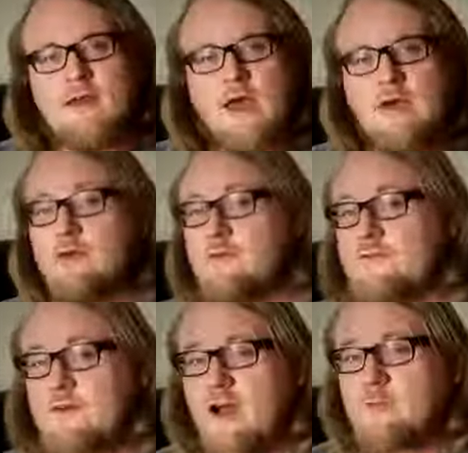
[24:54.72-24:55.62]
I mean, who the
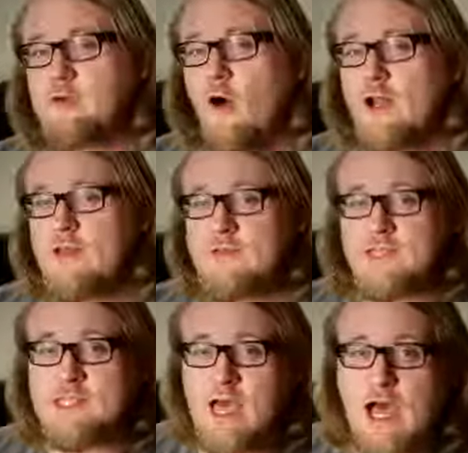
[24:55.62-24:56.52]
fuck appointed
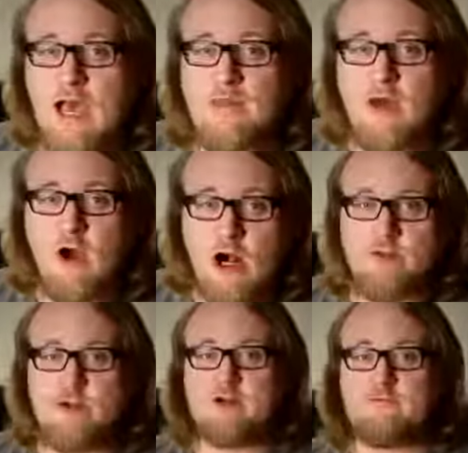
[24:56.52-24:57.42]
this guy the
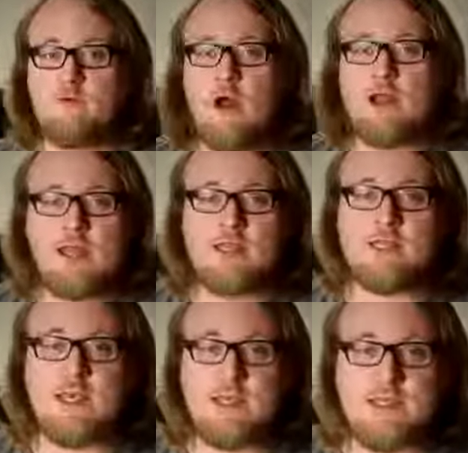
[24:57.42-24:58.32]
arbiter of what
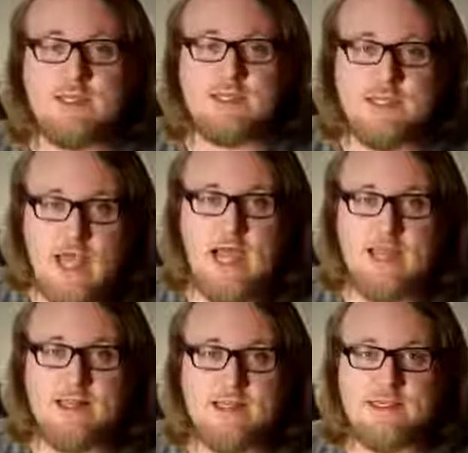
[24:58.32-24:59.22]
is and isn't
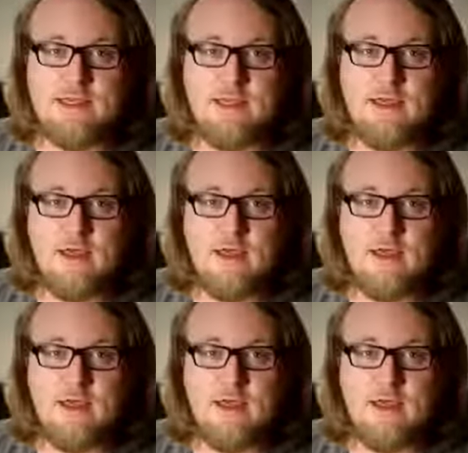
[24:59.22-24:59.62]
science?